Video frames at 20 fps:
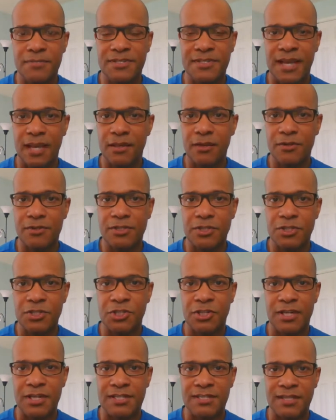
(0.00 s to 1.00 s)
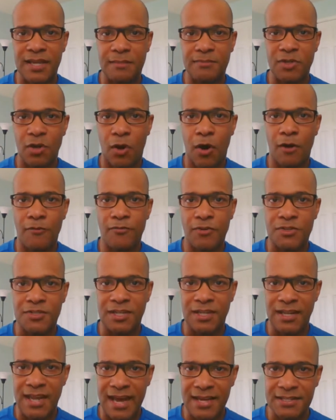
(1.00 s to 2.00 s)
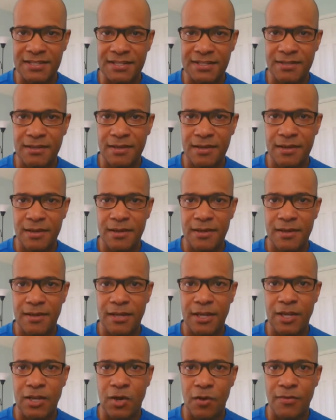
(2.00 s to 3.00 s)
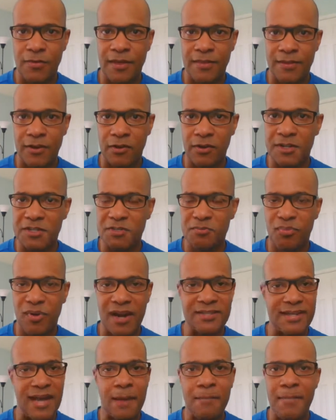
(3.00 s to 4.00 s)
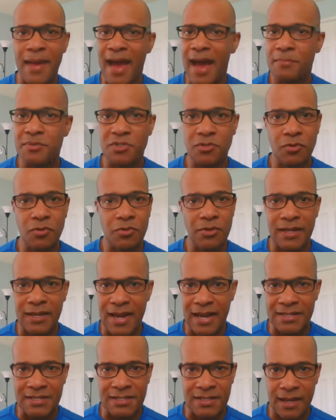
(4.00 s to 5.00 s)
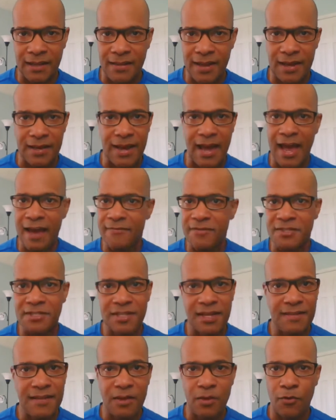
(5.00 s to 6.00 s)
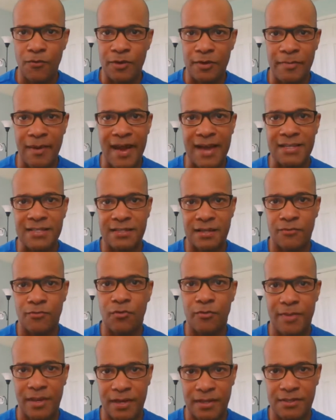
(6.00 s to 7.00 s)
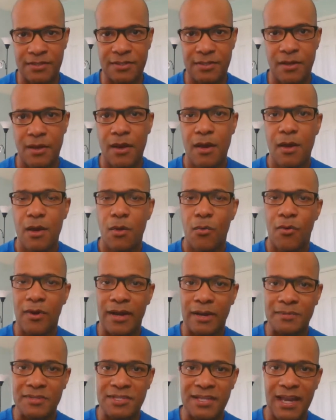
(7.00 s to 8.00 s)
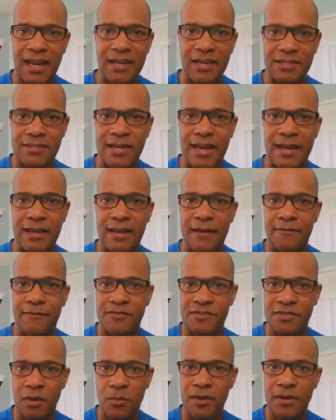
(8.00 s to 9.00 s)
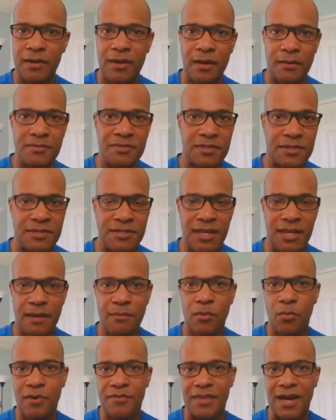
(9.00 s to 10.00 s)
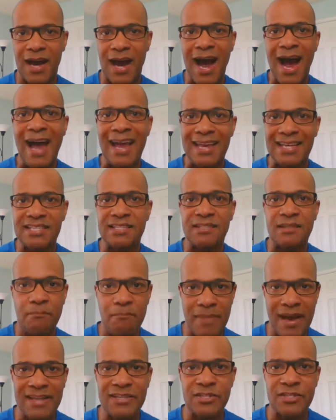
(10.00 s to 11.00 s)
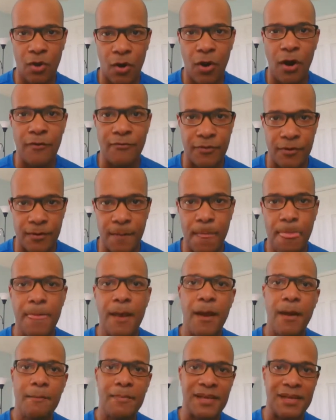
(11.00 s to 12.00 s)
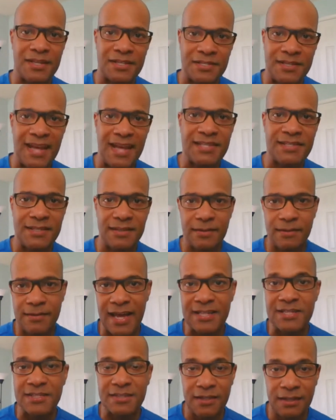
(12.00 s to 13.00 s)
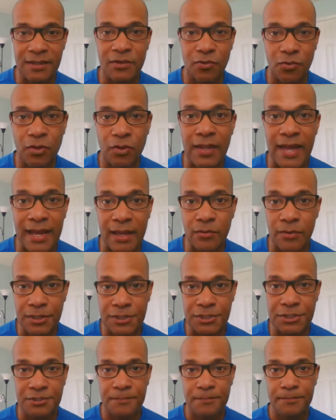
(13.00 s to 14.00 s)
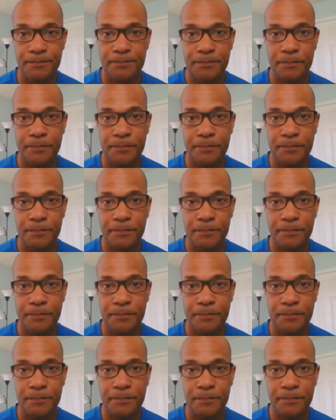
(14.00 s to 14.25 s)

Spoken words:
sellers should accept offers less, than their list price? I'm absolutely not saying that. I haven't said that over the past several minutes. What I'm saying is that if someone comes to the table with the highest and best offer, because that's the literal language,